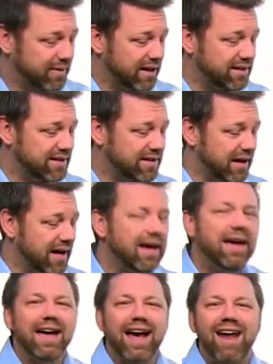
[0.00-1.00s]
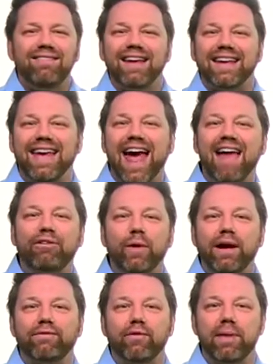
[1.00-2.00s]
It's uh, kind of like
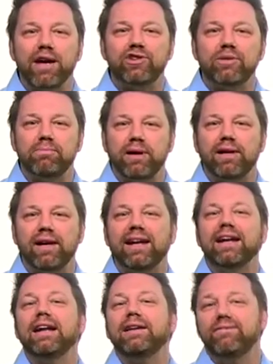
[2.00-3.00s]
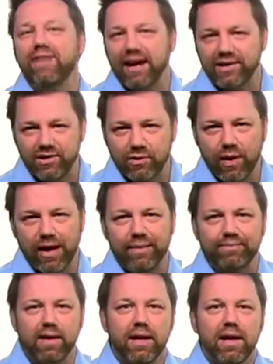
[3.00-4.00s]
gathering information, but in an advanced way.